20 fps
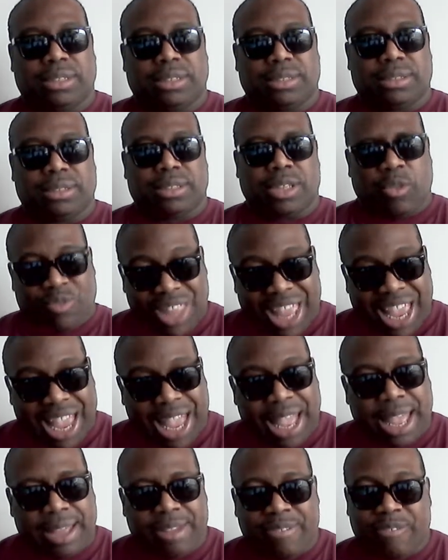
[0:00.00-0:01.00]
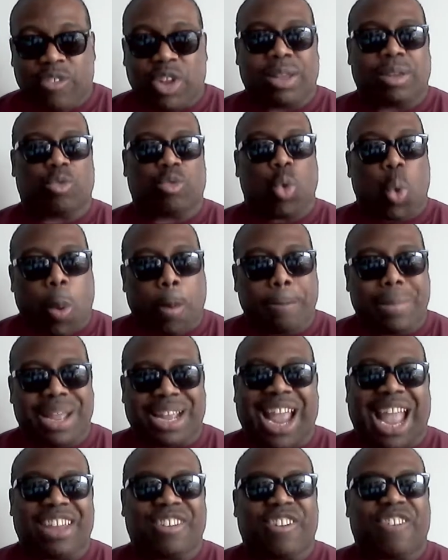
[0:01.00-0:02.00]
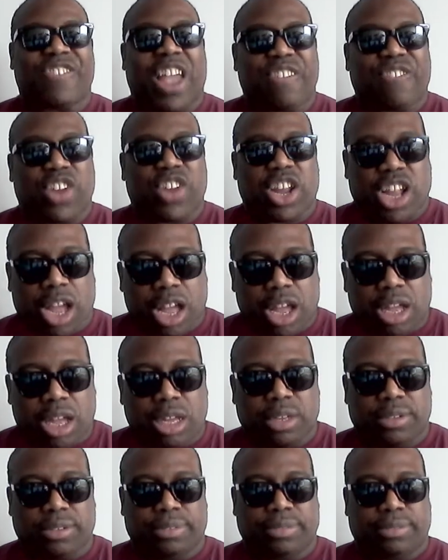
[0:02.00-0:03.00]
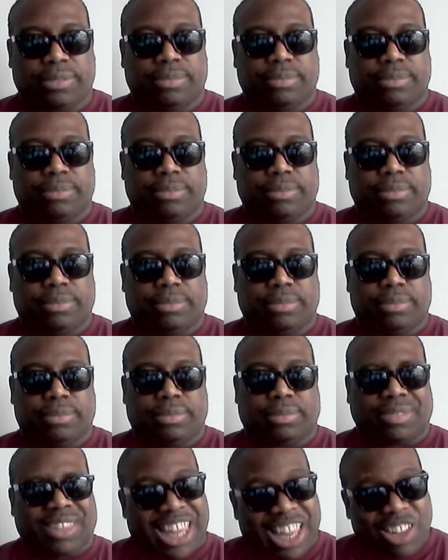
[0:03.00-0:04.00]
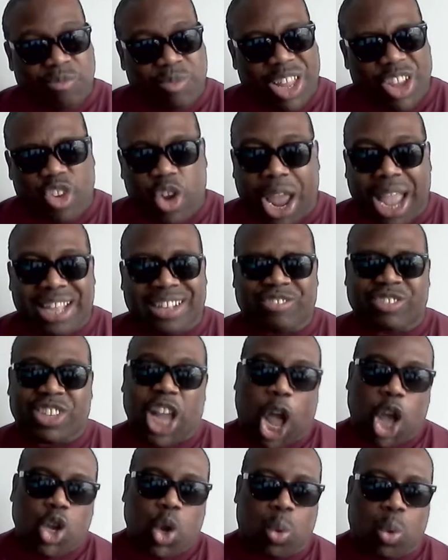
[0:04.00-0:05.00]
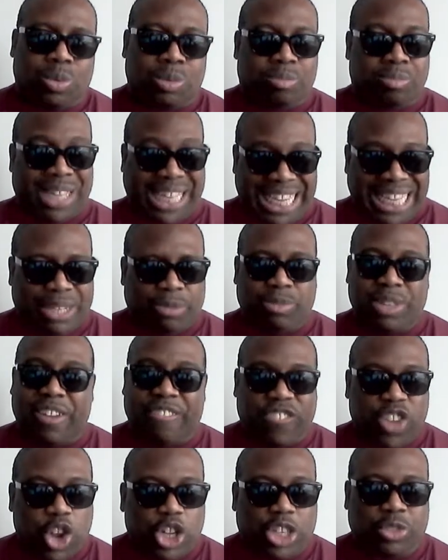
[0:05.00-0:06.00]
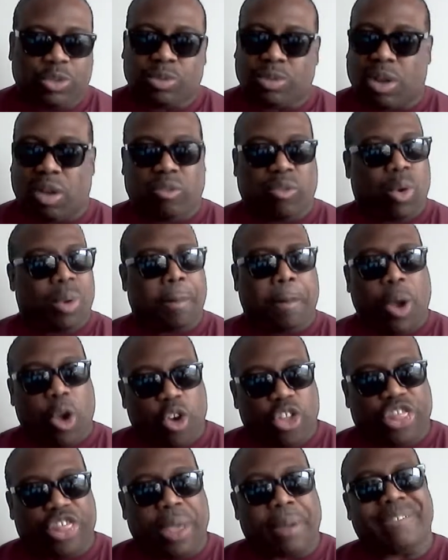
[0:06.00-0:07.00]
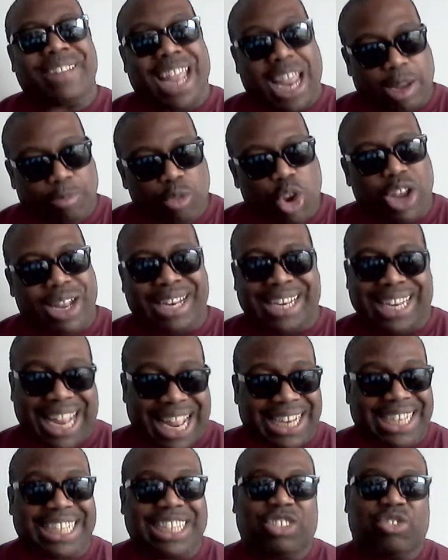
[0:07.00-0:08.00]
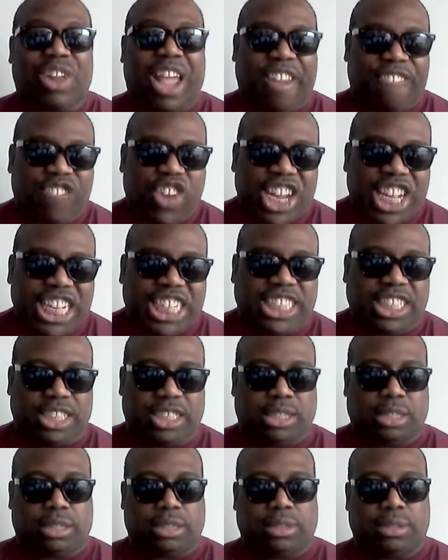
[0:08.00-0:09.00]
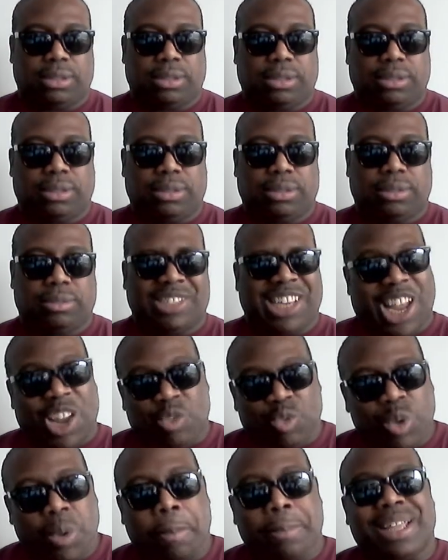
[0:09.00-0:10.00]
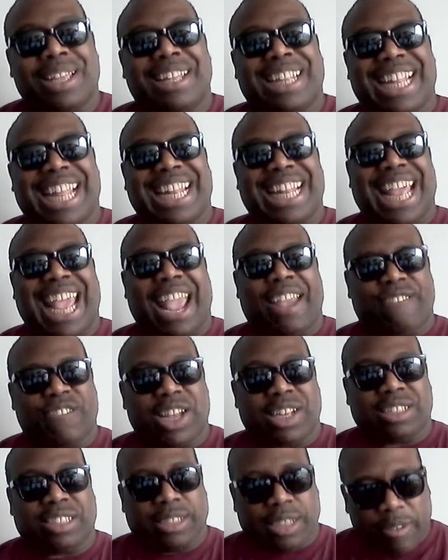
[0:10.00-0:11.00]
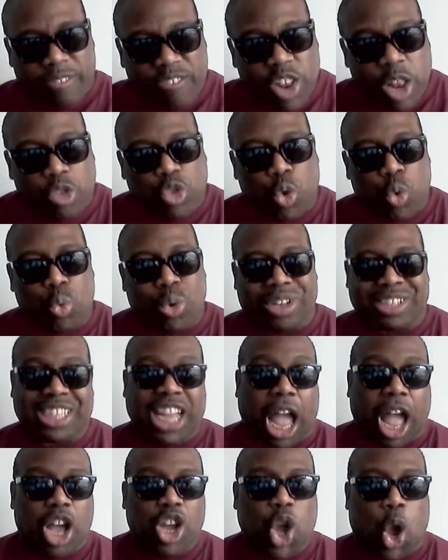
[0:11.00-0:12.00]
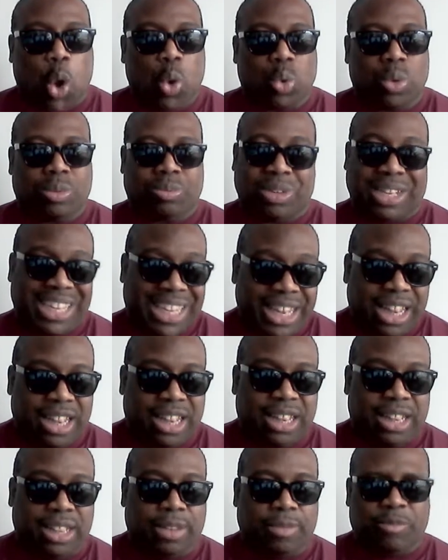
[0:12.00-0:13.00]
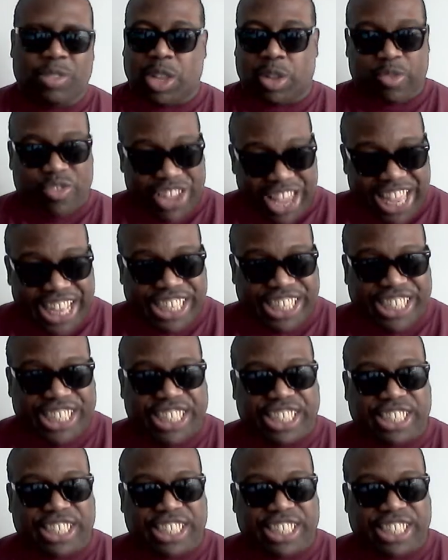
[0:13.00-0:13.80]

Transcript: from my African group, Ghettos of Africa. Building Ghettos of Chicago will be beneficial for both the diaspora and continental Africans. The Grassroots Community Activist Institute of Chicago will invest